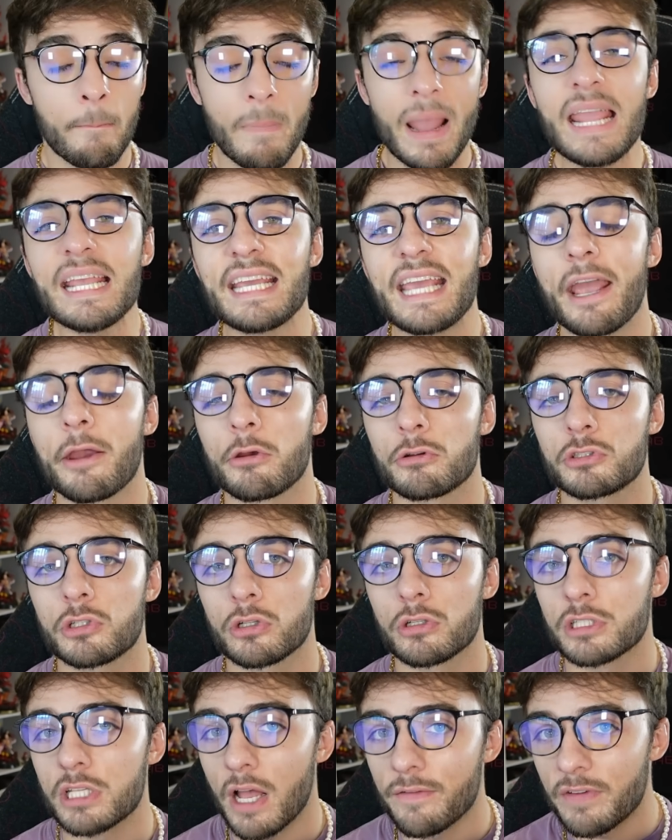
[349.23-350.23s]
main
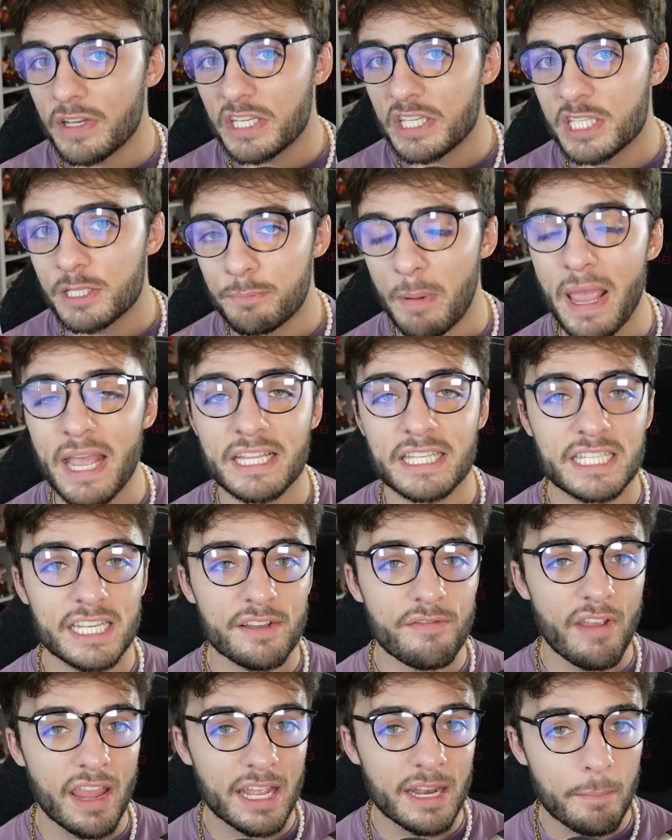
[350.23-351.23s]
characters of
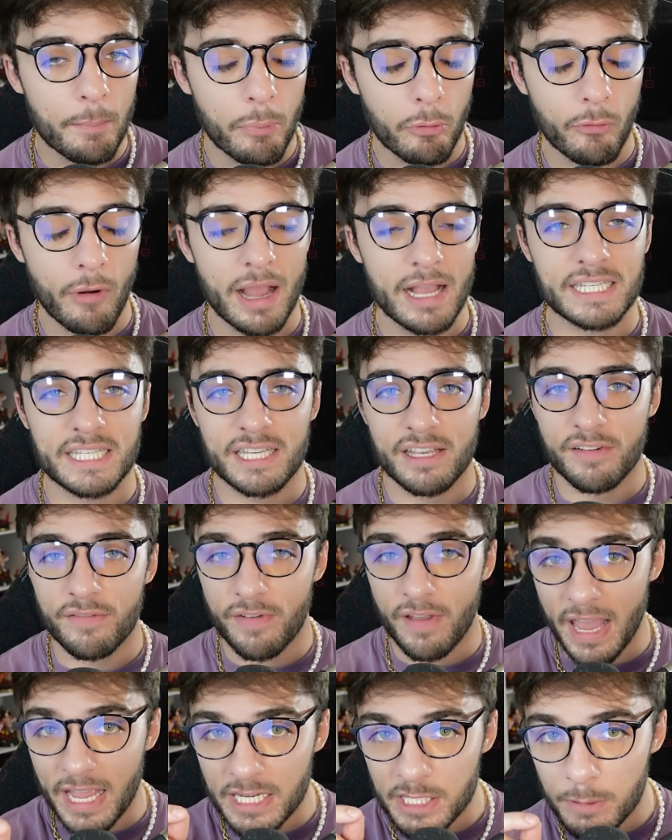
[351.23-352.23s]
expansive, impressive,
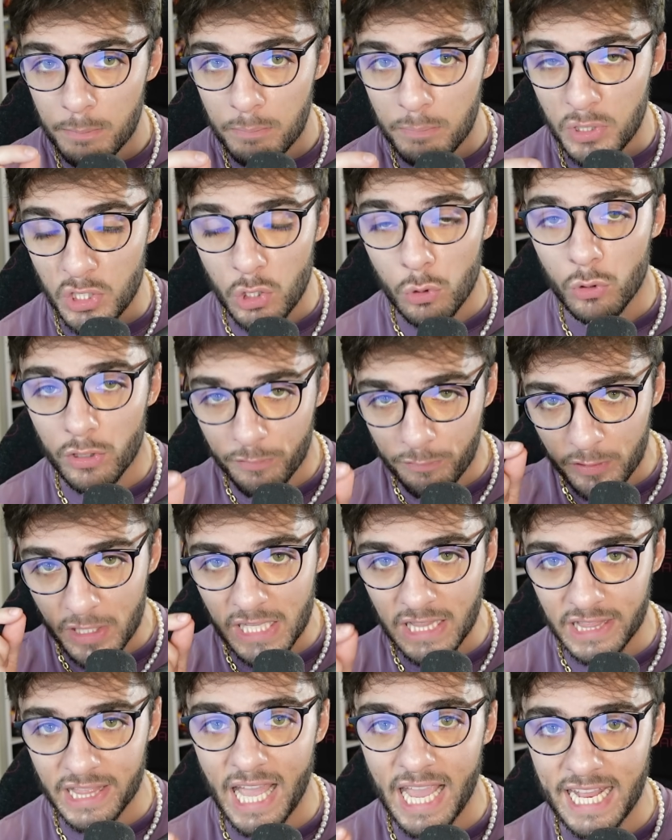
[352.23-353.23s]
and
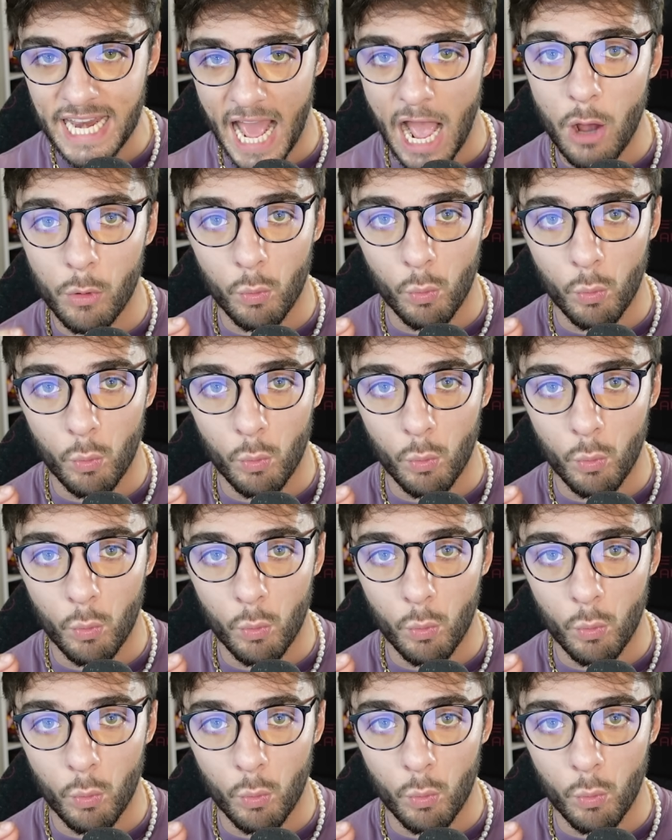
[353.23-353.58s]
beautifully laid out